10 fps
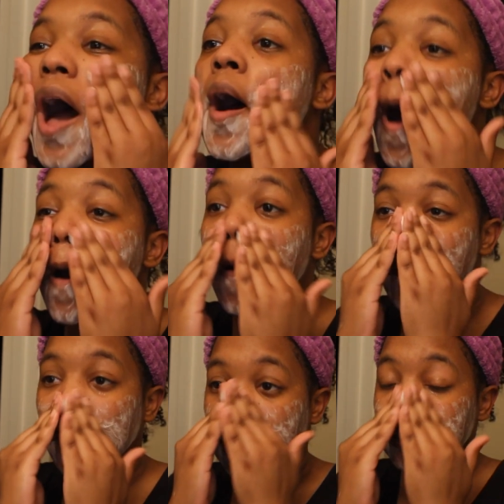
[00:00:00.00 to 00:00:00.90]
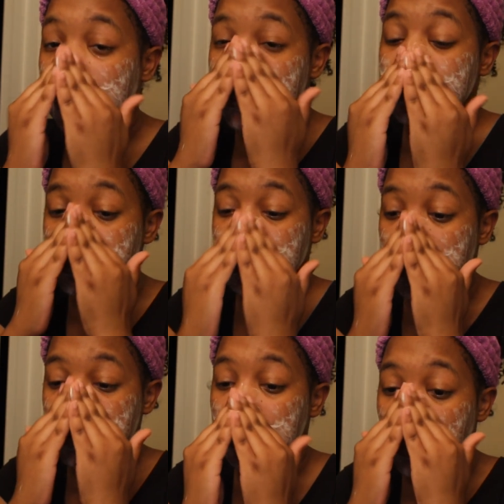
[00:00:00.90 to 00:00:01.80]
It does
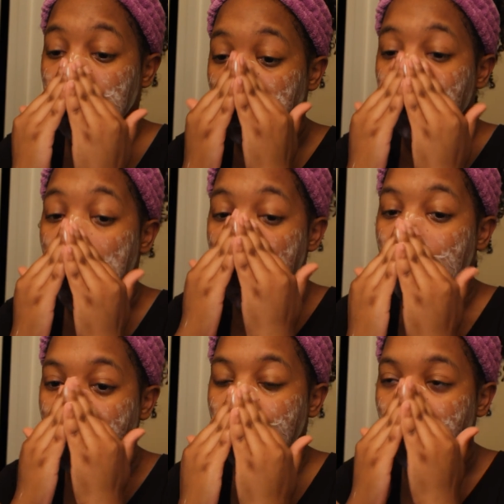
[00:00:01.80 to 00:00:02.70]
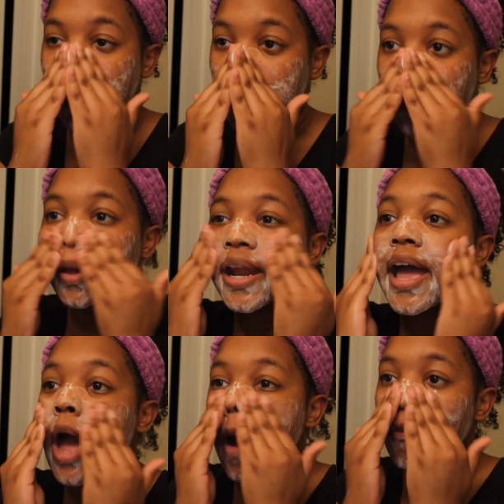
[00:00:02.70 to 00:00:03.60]
suck up, but I'm gonna
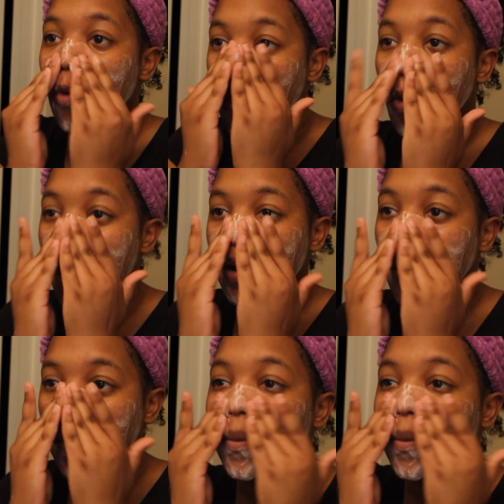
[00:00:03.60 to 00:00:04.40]
add more water.